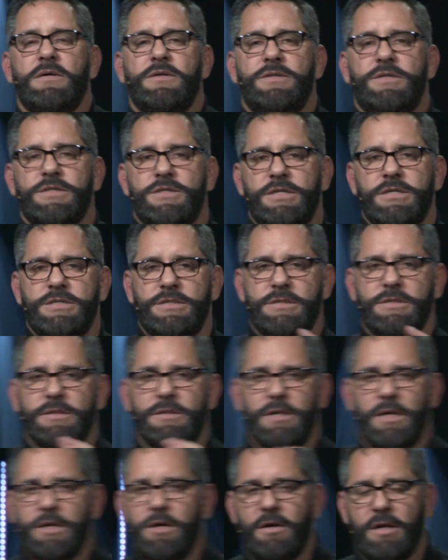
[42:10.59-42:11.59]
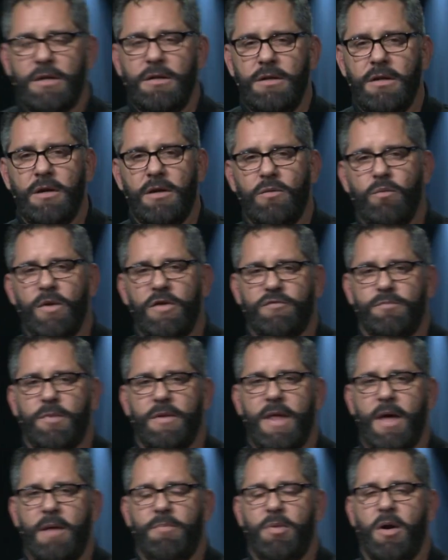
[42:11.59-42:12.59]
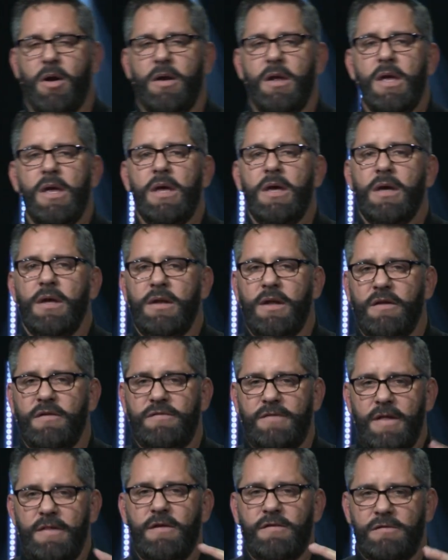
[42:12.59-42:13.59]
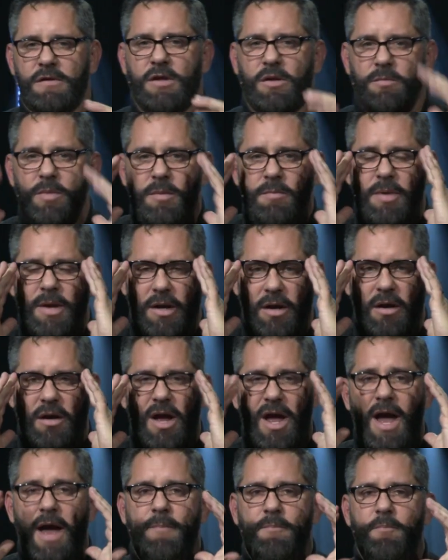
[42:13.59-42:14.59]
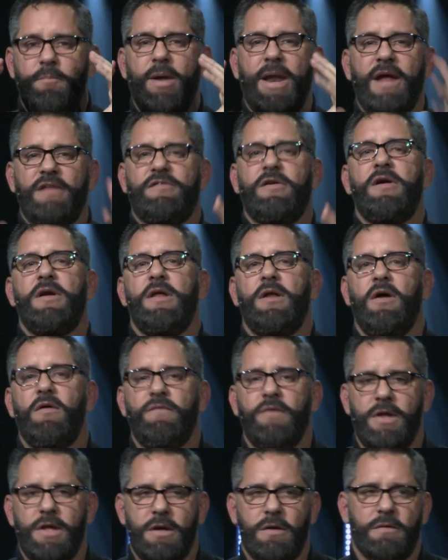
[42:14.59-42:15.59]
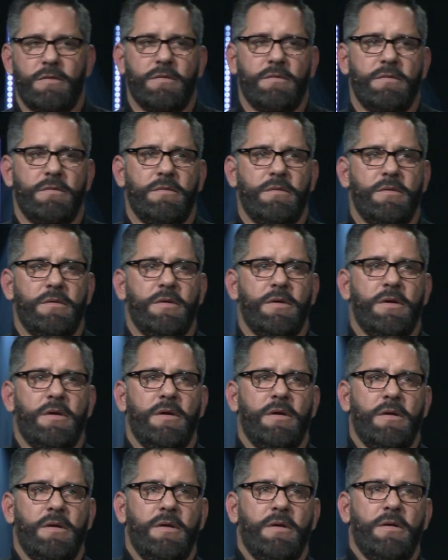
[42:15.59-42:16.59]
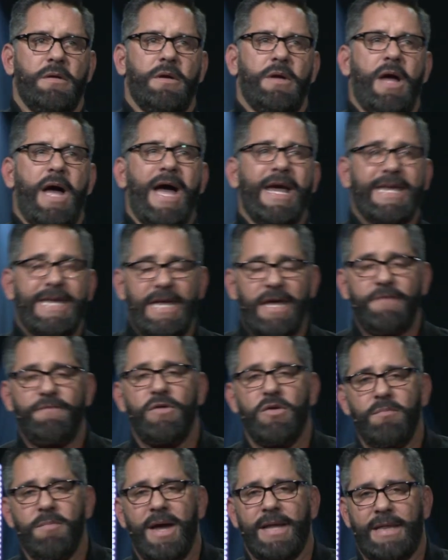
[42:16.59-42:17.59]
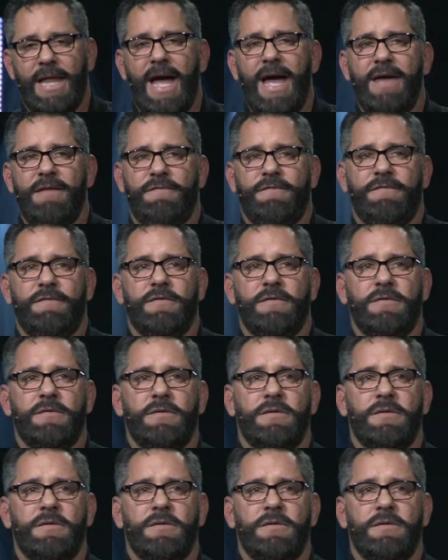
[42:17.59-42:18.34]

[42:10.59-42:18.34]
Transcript: Just as you can, you can whisper that part. And then say this a little bit bigger, I, but I turn it over to you. I give you my life.